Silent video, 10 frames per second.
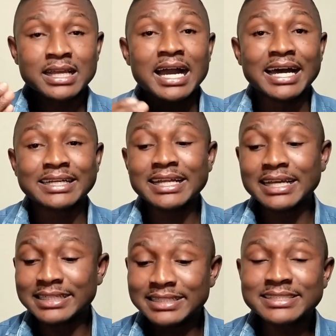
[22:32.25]
And
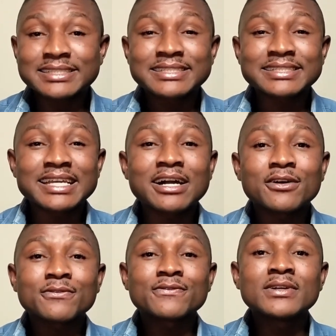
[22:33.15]
then this
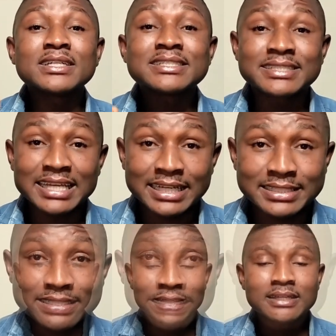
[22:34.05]
self
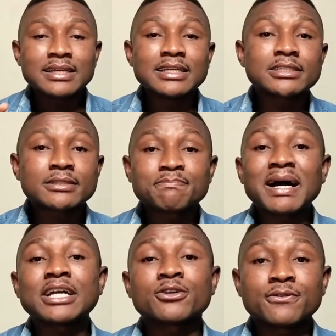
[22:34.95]
sex is
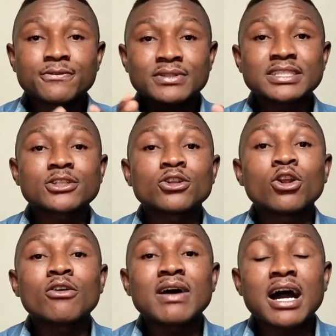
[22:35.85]
part of this
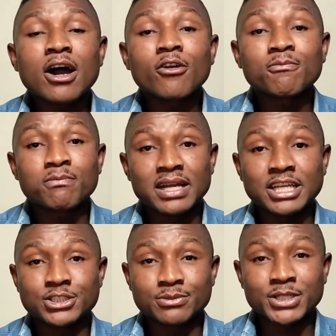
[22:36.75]
lover of
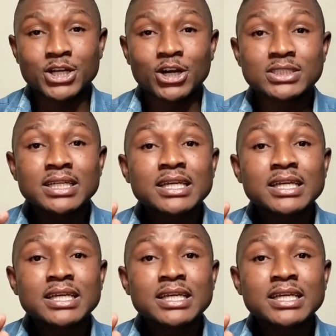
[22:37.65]
pleasure because